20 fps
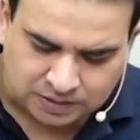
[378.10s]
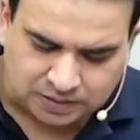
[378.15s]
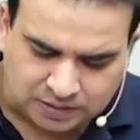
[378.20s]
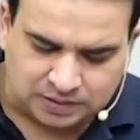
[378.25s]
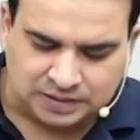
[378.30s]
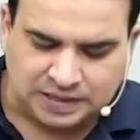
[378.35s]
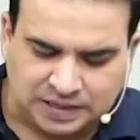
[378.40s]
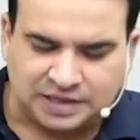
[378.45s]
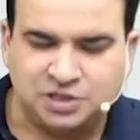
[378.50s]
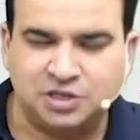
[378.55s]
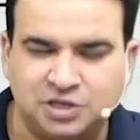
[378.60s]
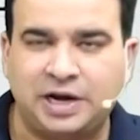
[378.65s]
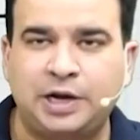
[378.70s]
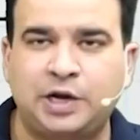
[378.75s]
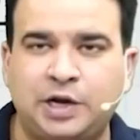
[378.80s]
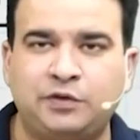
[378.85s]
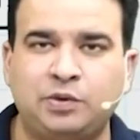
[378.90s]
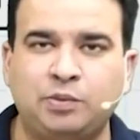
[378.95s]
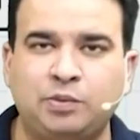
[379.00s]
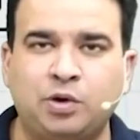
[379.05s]
That
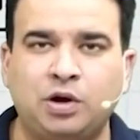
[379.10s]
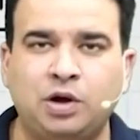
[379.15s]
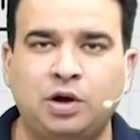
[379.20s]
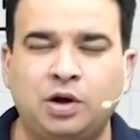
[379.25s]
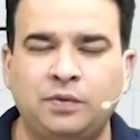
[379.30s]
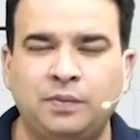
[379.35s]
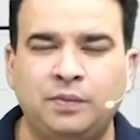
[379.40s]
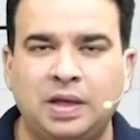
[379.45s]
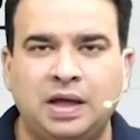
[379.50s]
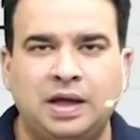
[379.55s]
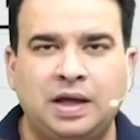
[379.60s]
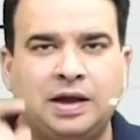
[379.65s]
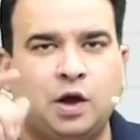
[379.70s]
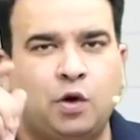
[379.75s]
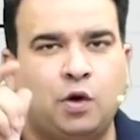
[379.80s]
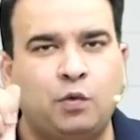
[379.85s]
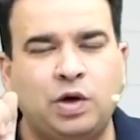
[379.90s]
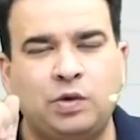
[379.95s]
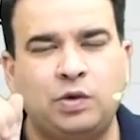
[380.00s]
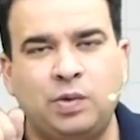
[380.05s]
genitofemoral nerve. Now,
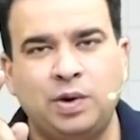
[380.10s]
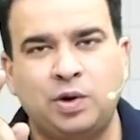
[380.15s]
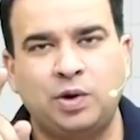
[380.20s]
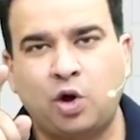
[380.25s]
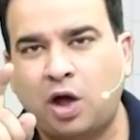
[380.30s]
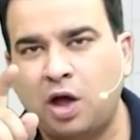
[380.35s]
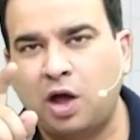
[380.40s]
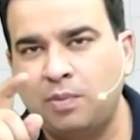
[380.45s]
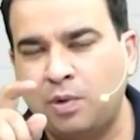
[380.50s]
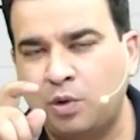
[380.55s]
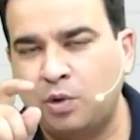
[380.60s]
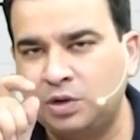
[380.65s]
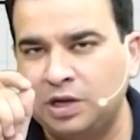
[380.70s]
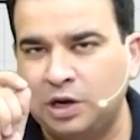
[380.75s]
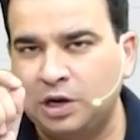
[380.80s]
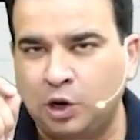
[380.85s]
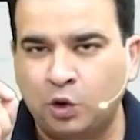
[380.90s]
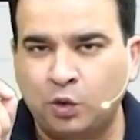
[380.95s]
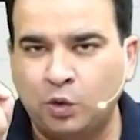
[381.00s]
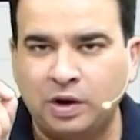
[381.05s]
when we were talking about the
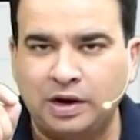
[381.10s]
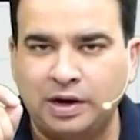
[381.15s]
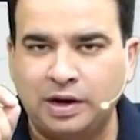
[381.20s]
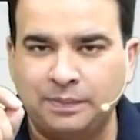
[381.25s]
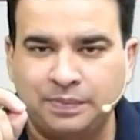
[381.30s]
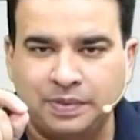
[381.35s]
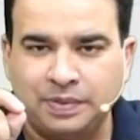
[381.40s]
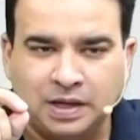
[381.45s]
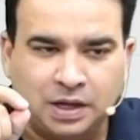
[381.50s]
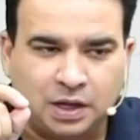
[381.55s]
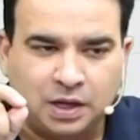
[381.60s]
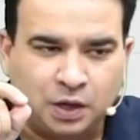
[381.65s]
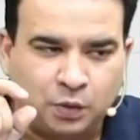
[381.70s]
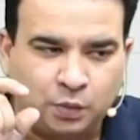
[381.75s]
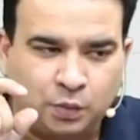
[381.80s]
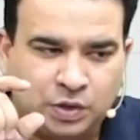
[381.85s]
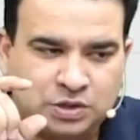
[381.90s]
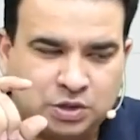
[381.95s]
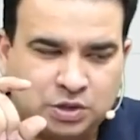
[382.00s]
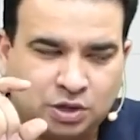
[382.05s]
lower limb,
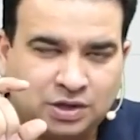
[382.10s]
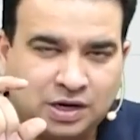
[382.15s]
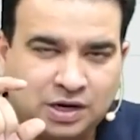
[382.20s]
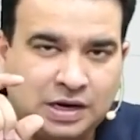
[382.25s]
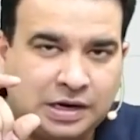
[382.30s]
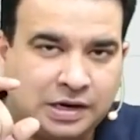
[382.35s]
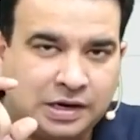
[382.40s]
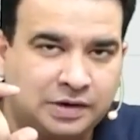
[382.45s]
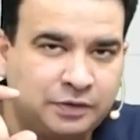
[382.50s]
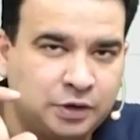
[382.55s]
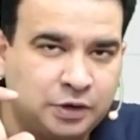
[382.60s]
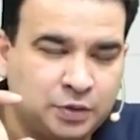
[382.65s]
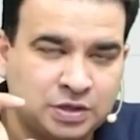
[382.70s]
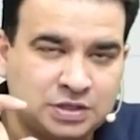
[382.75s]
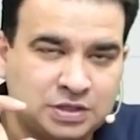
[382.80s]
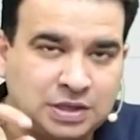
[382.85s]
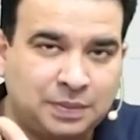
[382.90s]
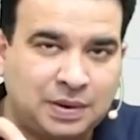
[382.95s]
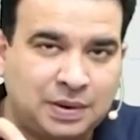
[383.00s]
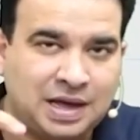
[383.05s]
we saw the nerve which was
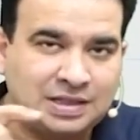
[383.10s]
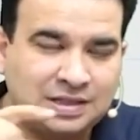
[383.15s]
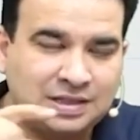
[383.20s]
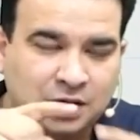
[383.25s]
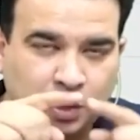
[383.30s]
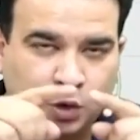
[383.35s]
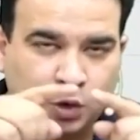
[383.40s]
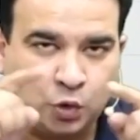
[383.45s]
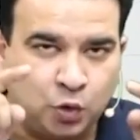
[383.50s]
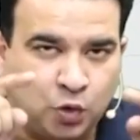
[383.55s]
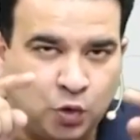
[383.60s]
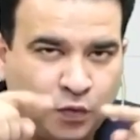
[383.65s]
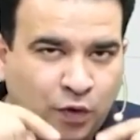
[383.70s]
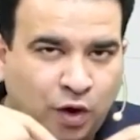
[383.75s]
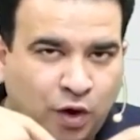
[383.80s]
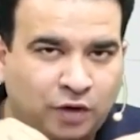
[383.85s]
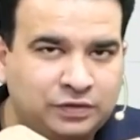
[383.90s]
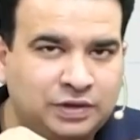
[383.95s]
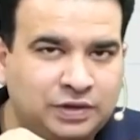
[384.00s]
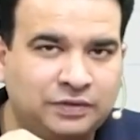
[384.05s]
supplying the roof
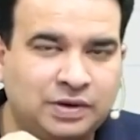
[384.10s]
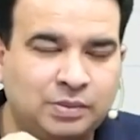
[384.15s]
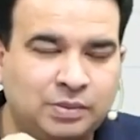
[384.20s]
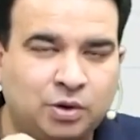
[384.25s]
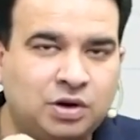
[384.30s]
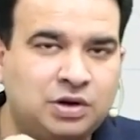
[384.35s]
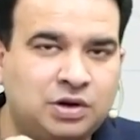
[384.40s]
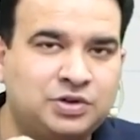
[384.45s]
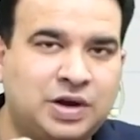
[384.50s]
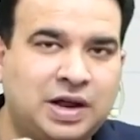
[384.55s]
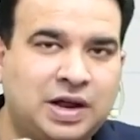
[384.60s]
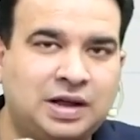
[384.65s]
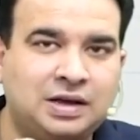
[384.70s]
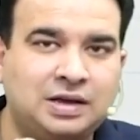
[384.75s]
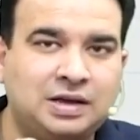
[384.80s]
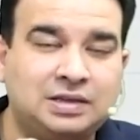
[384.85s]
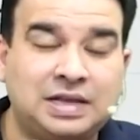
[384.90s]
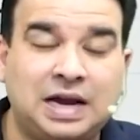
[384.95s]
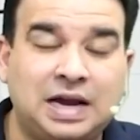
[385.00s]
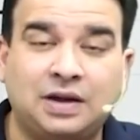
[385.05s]
of the femoral
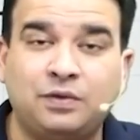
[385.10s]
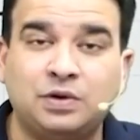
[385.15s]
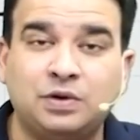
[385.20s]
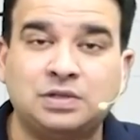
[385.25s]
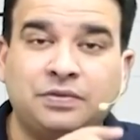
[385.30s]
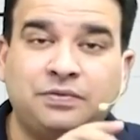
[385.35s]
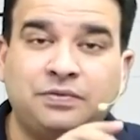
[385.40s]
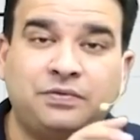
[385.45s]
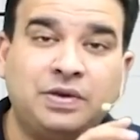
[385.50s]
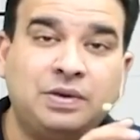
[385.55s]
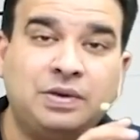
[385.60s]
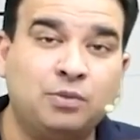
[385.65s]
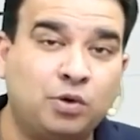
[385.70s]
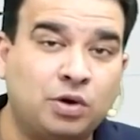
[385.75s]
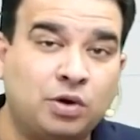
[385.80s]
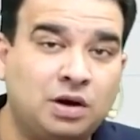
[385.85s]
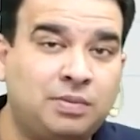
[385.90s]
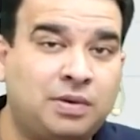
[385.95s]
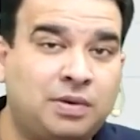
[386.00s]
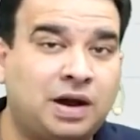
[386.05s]
triangle. That was a
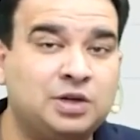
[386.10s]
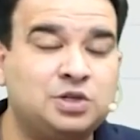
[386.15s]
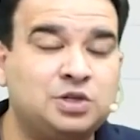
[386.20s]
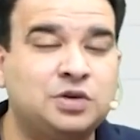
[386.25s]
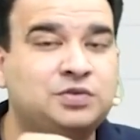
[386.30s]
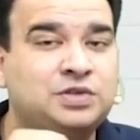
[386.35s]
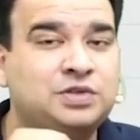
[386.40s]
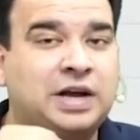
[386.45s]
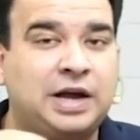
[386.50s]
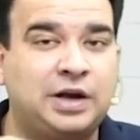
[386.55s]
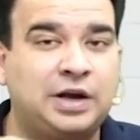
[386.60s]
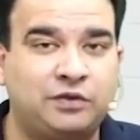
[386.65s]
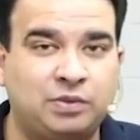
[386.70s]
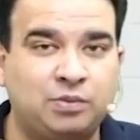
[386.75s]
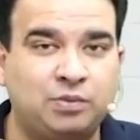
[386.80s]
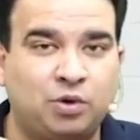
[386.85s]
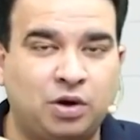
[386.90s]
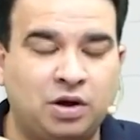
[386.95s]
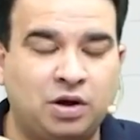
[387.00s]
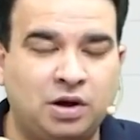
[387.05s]
femoral branch of
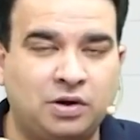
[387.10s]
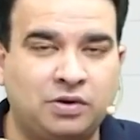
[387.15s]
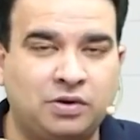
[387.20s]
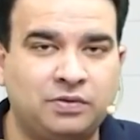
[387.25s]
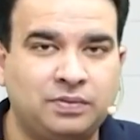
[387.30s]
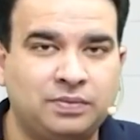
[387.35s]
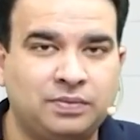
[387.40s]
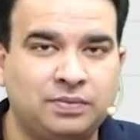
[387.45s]
genitofemoral nerve.